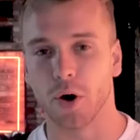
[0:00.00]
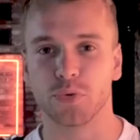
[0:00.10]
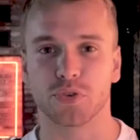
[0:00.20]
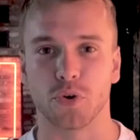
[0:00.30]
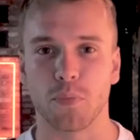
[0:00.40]

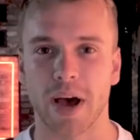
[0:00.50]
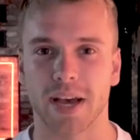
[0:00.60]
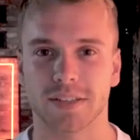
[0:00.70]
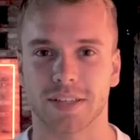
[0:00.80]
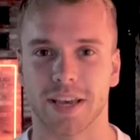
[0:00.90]
Old school
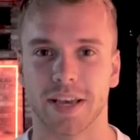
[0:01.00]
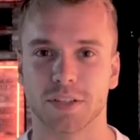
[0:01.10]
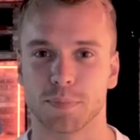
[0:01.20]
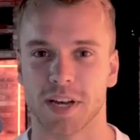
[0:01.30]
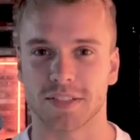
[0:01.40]
mags,
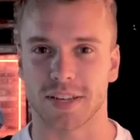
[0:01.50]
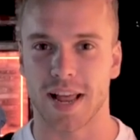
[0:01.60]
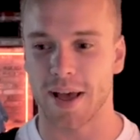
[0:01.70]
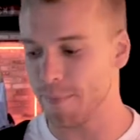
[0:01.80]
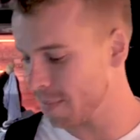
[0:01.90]
kicks by
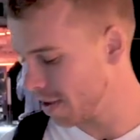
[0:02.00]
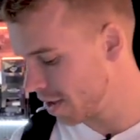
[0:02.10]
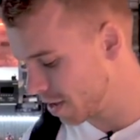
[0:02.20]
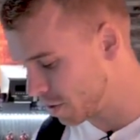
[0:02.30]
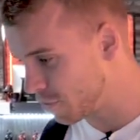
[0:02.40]
Slam.
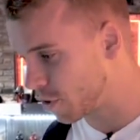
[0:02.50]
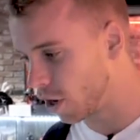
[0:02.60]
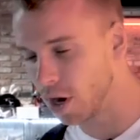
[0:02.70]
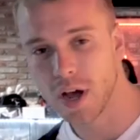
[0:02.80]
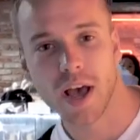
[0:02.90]
You've
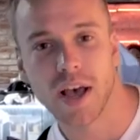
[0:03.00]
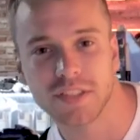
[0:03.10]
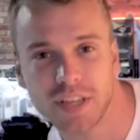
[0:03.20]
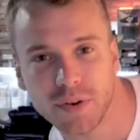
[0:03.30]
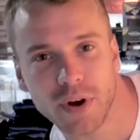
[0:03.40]
got
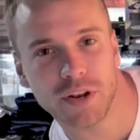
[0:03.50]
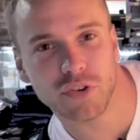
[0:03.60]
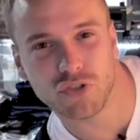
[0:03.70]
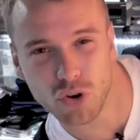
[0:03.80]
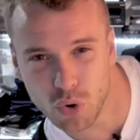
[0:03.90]
a sick range
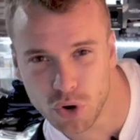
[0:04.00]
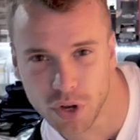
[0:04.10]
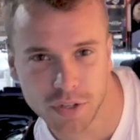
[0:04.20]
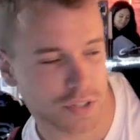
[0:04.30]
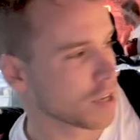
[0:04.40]
of
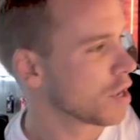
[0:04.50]
Jordans.